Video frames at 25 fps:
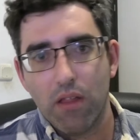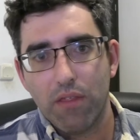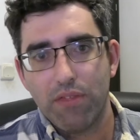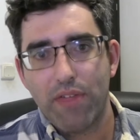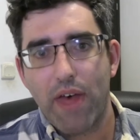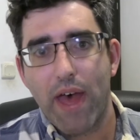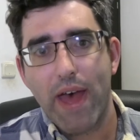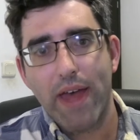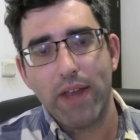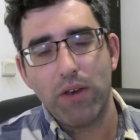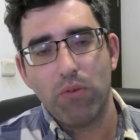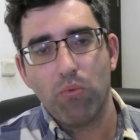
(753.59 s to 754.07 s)

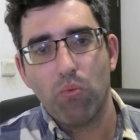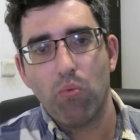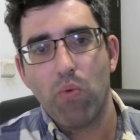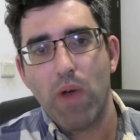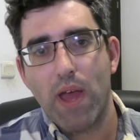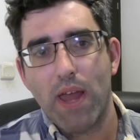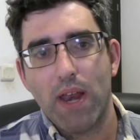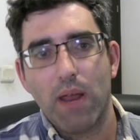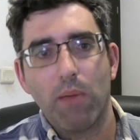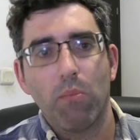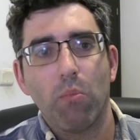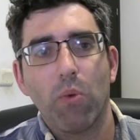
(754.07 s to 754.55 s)
than
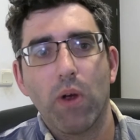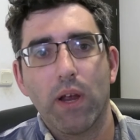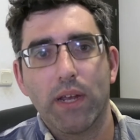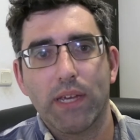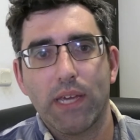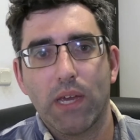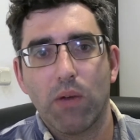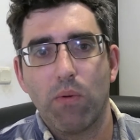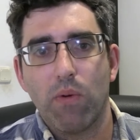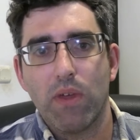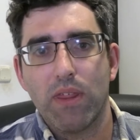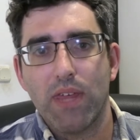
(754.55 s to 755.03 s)
when I'm
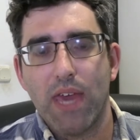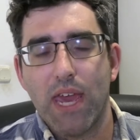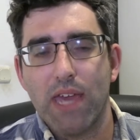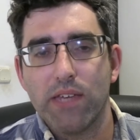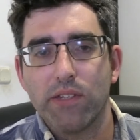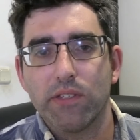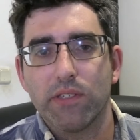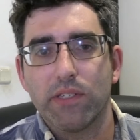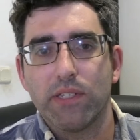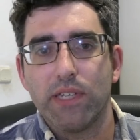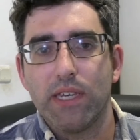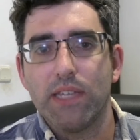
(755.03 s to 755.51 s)
working with
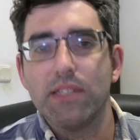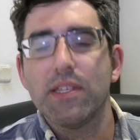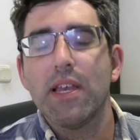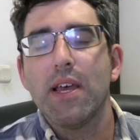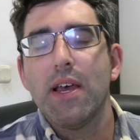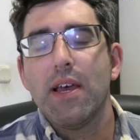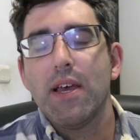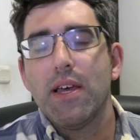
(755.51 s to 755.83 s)
agencies.